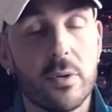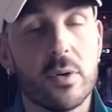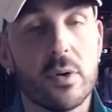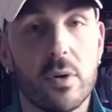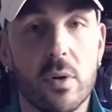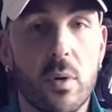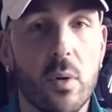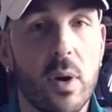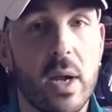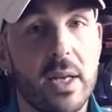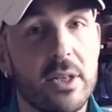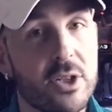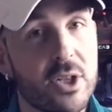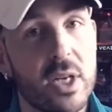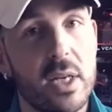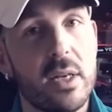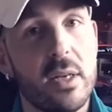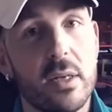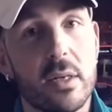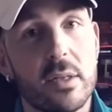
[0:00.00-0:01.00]
or
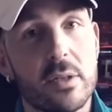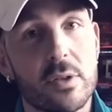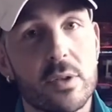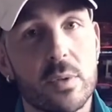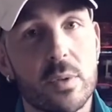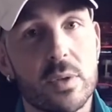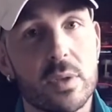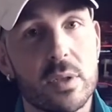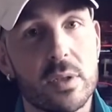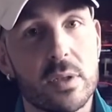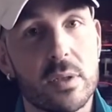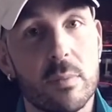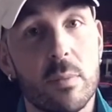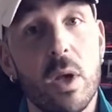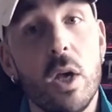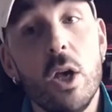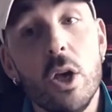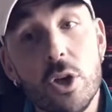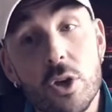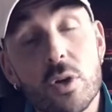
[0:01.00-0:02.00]
educated in a school system.
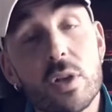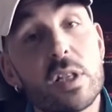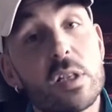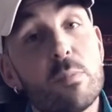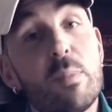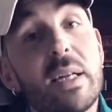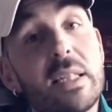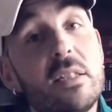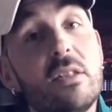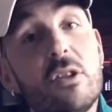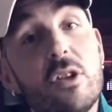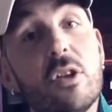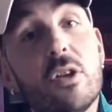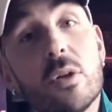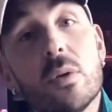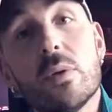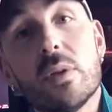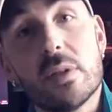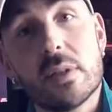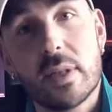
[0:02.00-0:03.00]
You're expected to
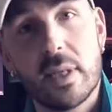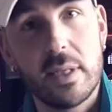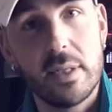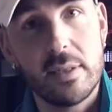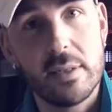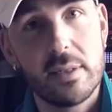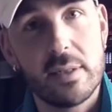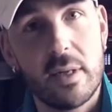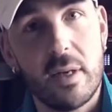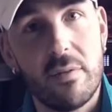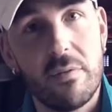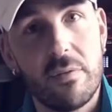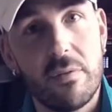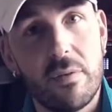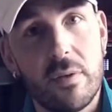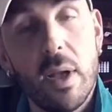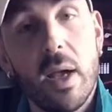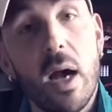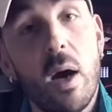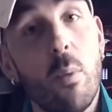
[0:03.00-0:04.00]
know this kind of
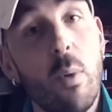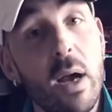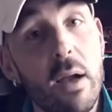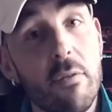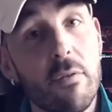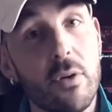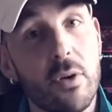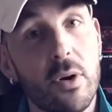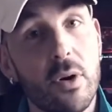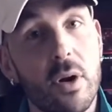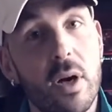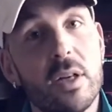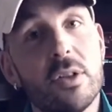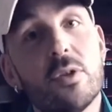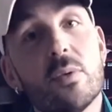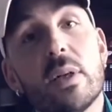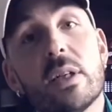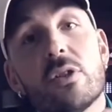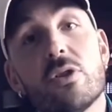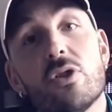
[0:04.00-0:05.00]
stuff. However, a
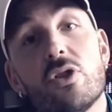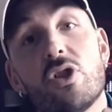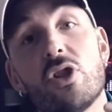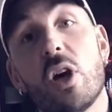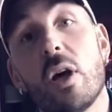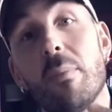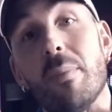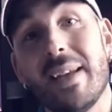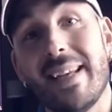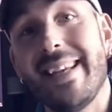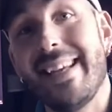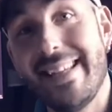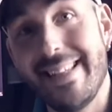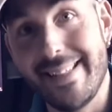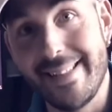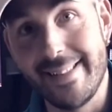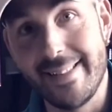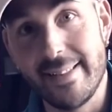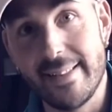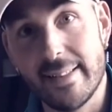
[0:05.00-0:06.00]
director's job
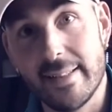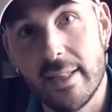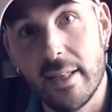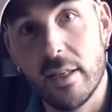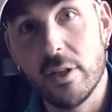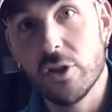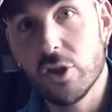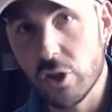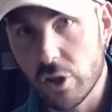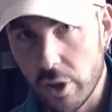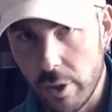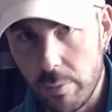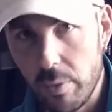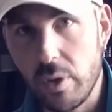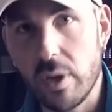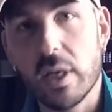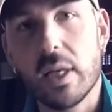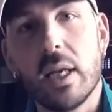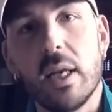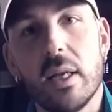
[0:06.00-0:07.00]
is to
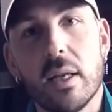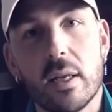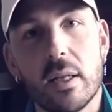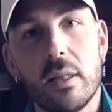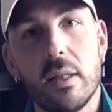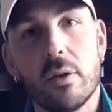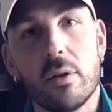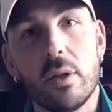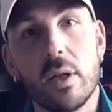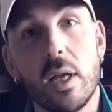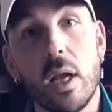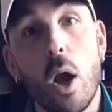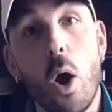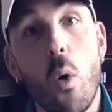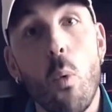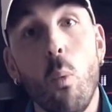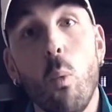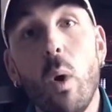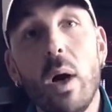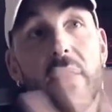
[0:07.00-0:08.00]
communicate clearly
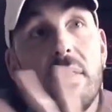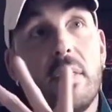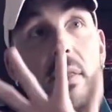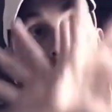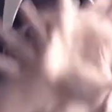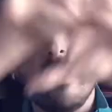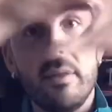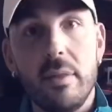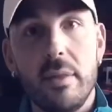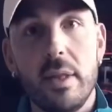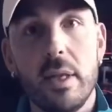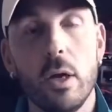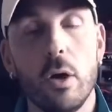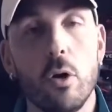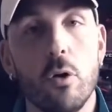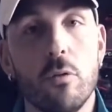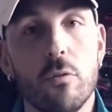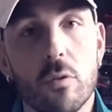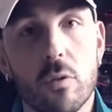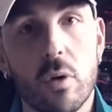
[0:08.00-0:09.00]
what the
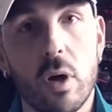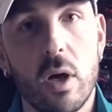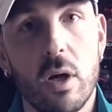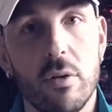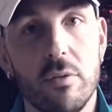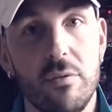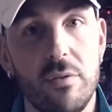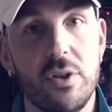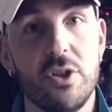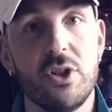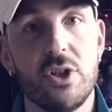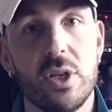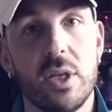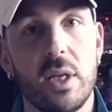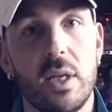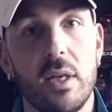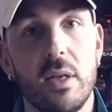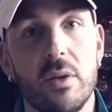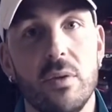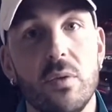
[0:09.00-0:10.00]
overall vision
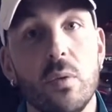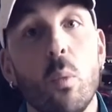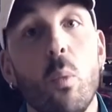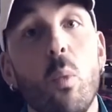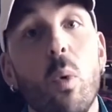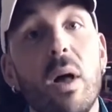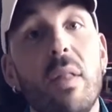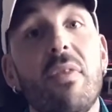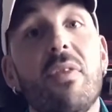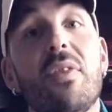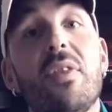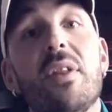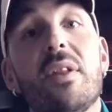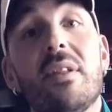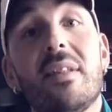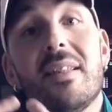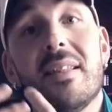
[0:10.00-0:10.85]
is, what the